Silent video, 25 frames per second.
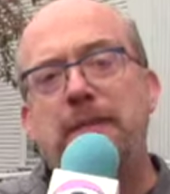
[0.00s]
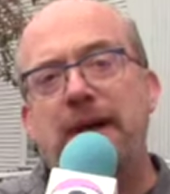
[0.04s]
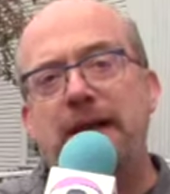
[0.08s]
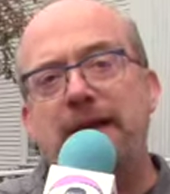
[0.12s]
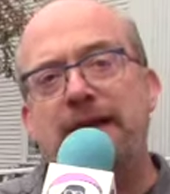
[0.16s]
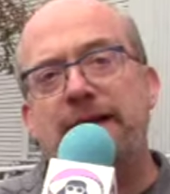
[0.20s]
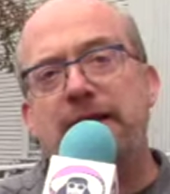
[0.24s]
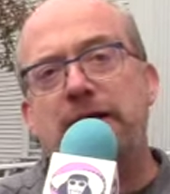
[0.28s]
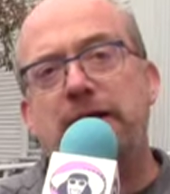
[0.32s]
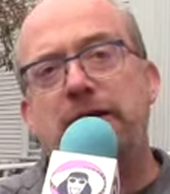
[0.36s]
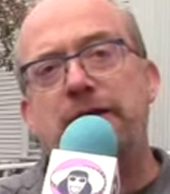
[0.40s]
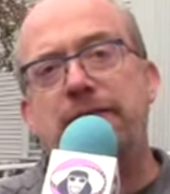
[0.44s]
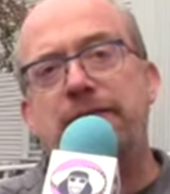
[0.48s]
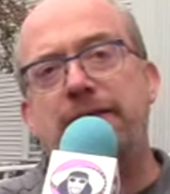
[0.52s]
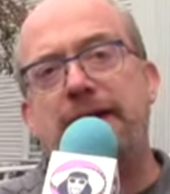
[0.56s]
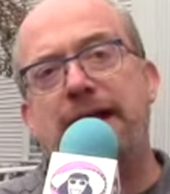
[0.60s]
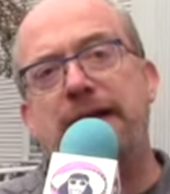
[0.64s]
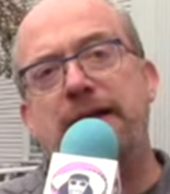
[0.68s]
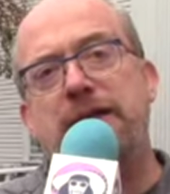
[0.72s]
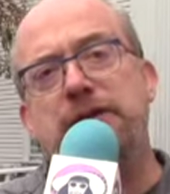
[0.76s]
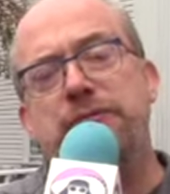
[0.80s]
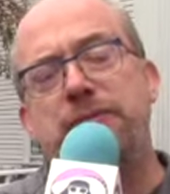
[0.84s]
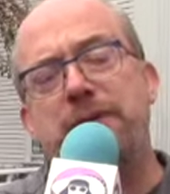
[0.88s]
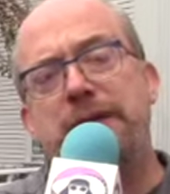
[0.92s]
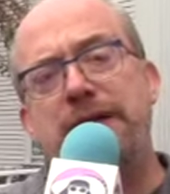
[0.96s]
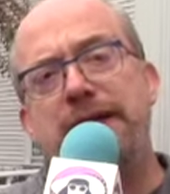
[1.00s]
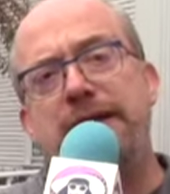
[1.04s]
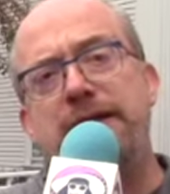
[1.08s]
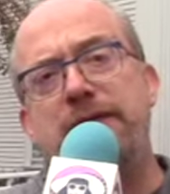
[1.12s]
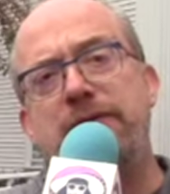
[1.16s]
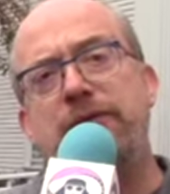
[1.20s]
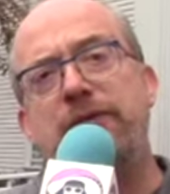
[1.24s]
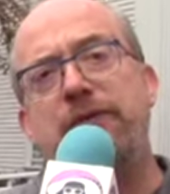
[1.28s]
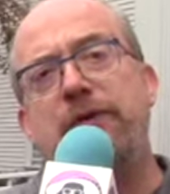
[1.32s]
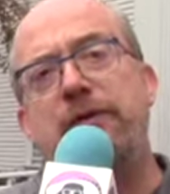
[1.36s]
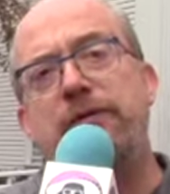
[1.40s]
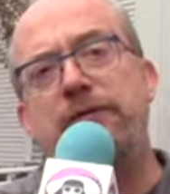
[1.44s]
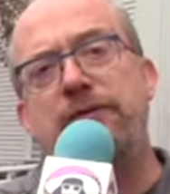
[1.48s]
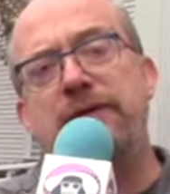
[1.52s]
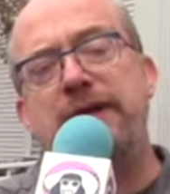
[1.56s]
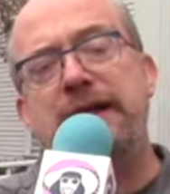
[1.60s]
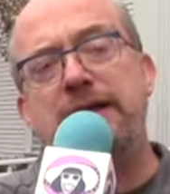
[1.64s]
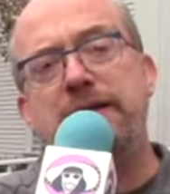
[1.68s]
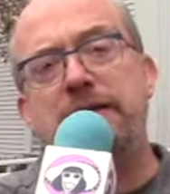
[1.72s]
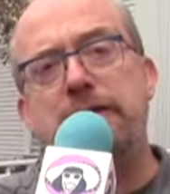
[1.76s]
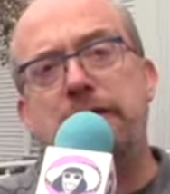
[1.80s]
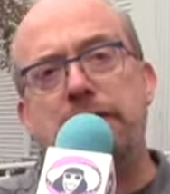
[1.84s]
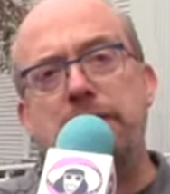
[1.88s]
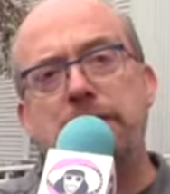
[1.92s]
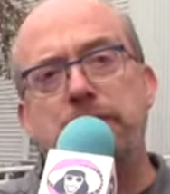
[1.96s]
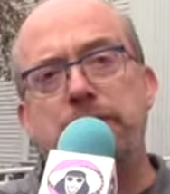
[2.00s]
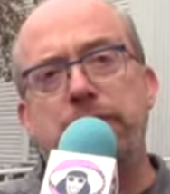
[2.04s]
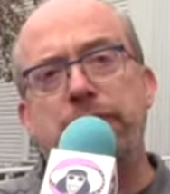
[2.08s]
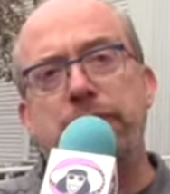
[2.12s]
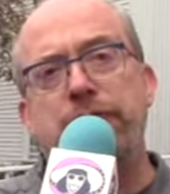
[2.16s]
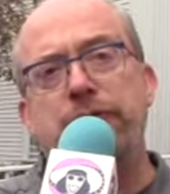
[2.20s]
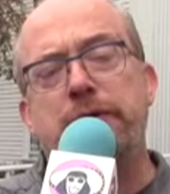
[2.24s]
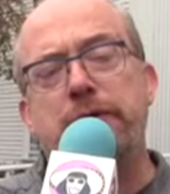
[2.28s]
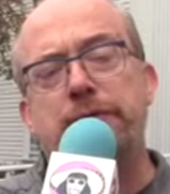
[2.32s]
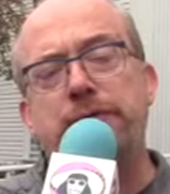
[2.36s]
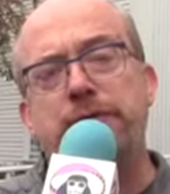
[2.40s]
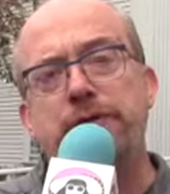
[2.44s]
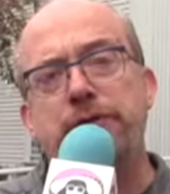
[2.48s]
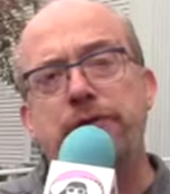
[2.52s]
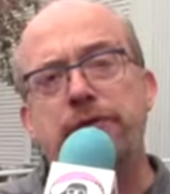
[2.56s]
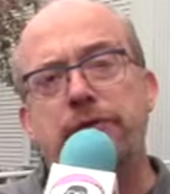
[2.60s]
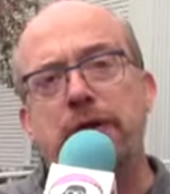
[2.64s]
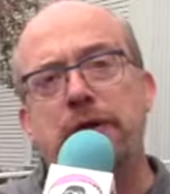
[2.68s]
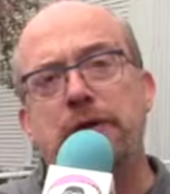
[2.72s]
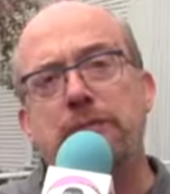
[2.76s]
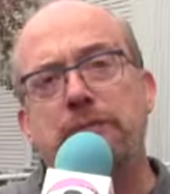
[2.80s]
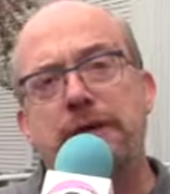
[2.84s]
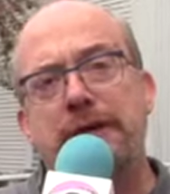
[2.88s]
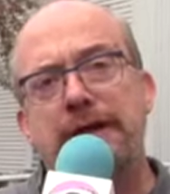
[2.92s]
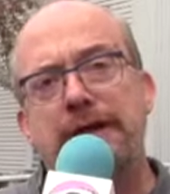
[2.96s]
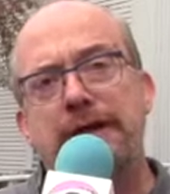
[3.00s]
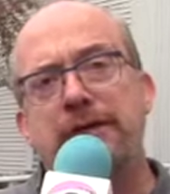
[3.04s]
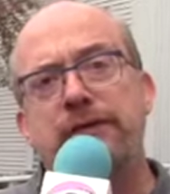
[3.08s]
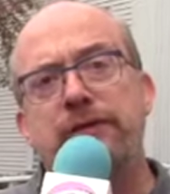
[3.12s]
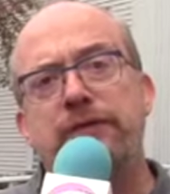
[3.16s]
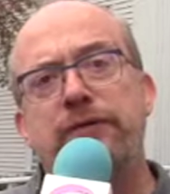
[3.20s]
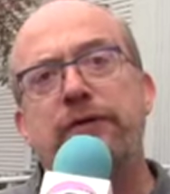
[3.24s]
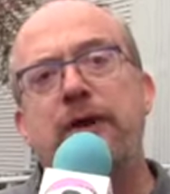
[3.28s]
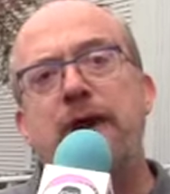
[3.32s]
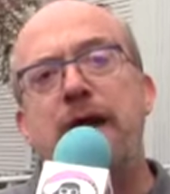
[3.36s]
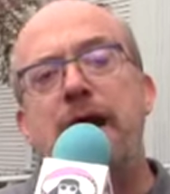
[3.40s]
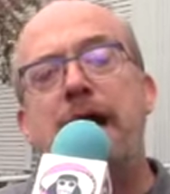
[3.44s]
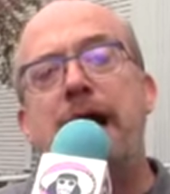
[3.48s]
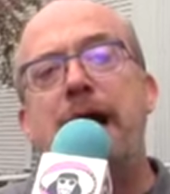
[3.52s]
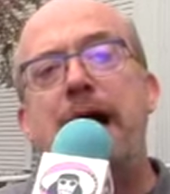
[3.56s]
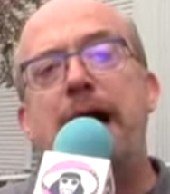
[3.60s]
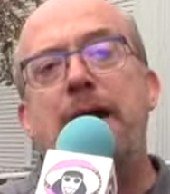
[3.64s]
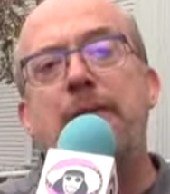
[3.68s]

Medicare Advantage plans, standalone prescription drug plans,